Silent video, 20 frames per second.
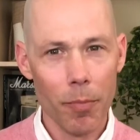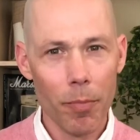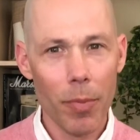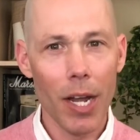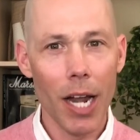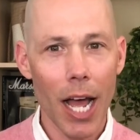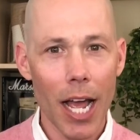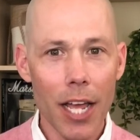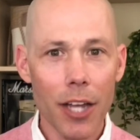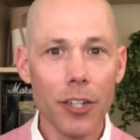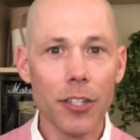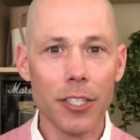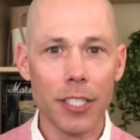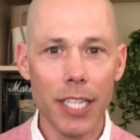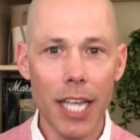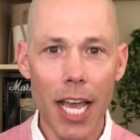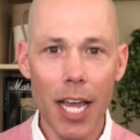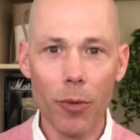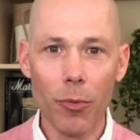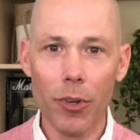But I
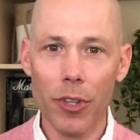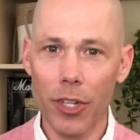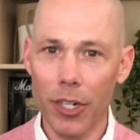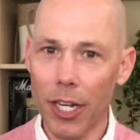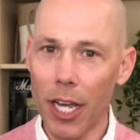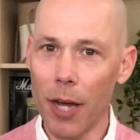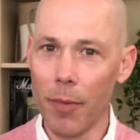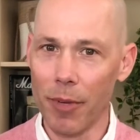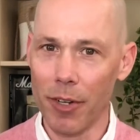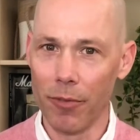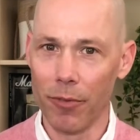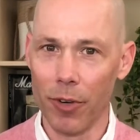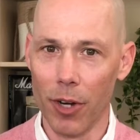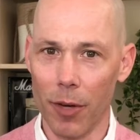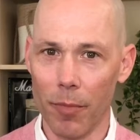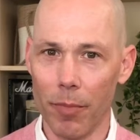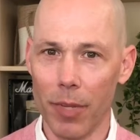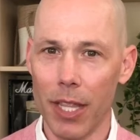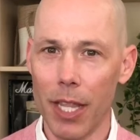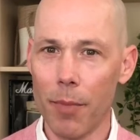understand where they're coming from,
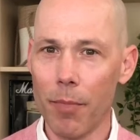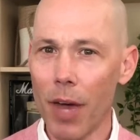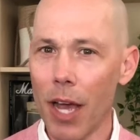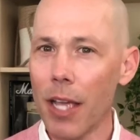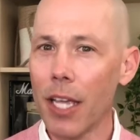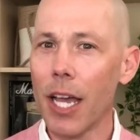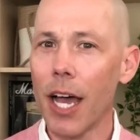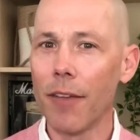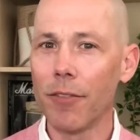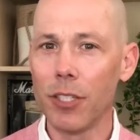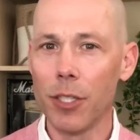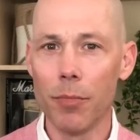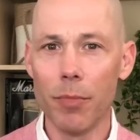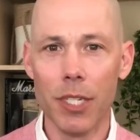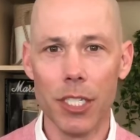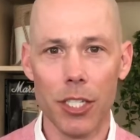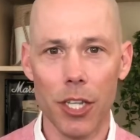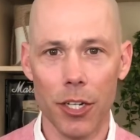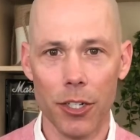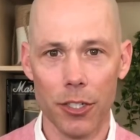but they might have some
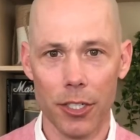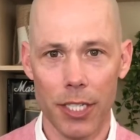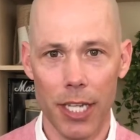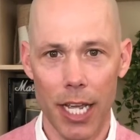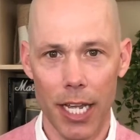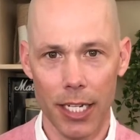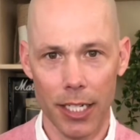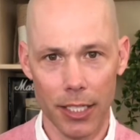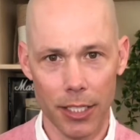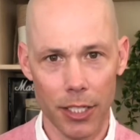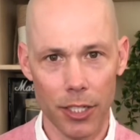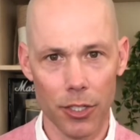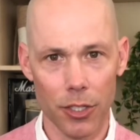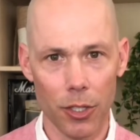misunderstandings here.